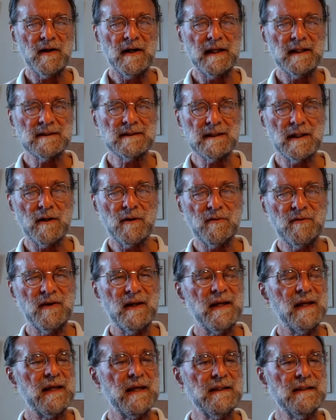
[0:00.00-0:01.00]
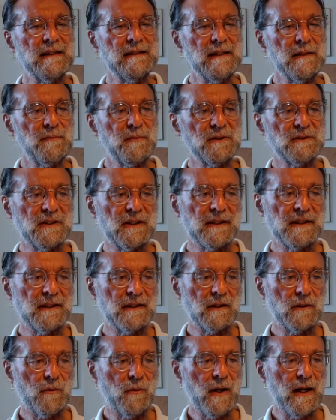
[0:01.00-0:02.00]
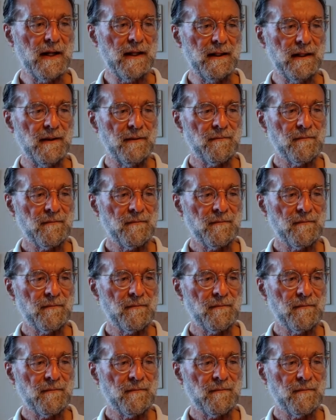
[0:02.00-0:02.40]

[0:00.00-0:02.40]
itself in any particular way.